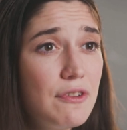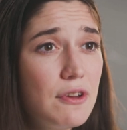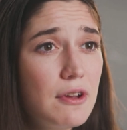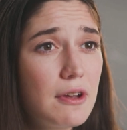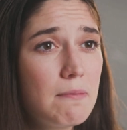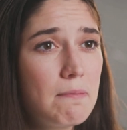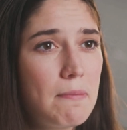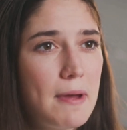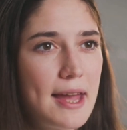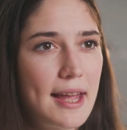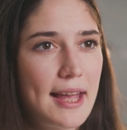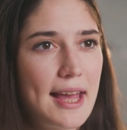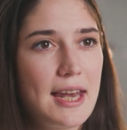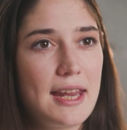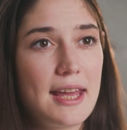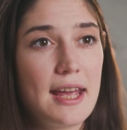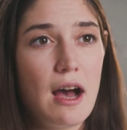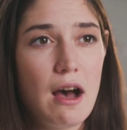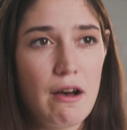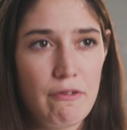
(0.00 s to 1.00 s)
you can pick
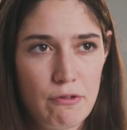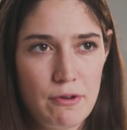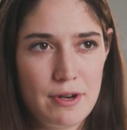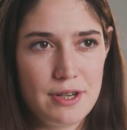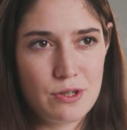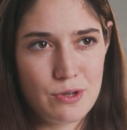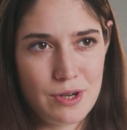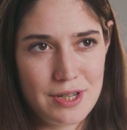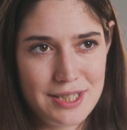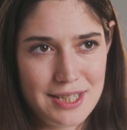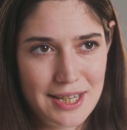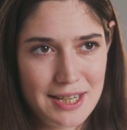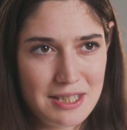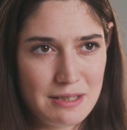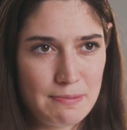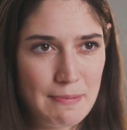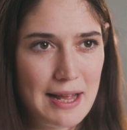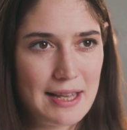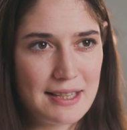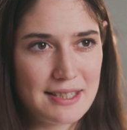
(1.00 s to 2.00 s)
any other interesting
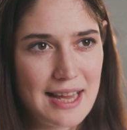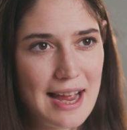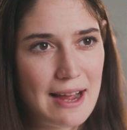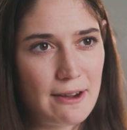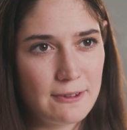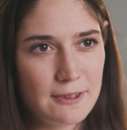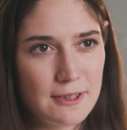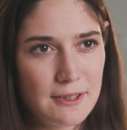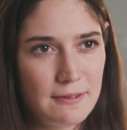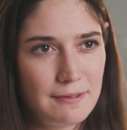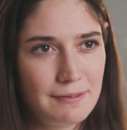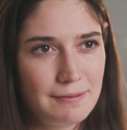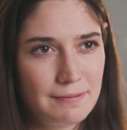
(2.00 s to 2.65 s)
smells out.